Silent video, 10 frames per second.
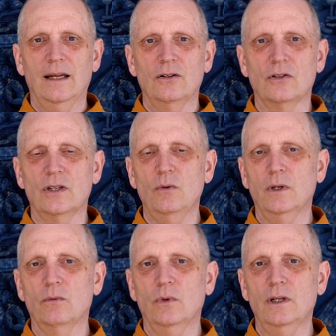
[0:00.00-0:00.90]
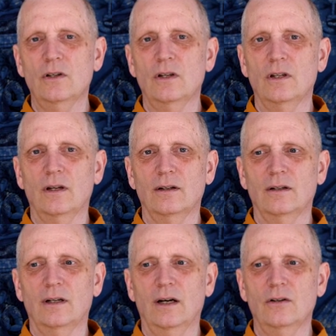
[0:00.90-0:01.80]
to see what is it,
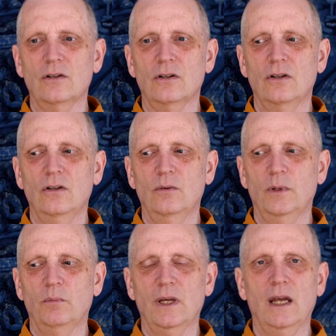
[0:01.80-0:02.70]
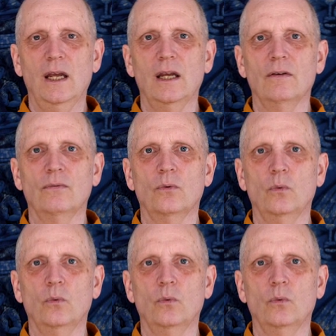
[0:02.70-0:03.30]
how does a human behave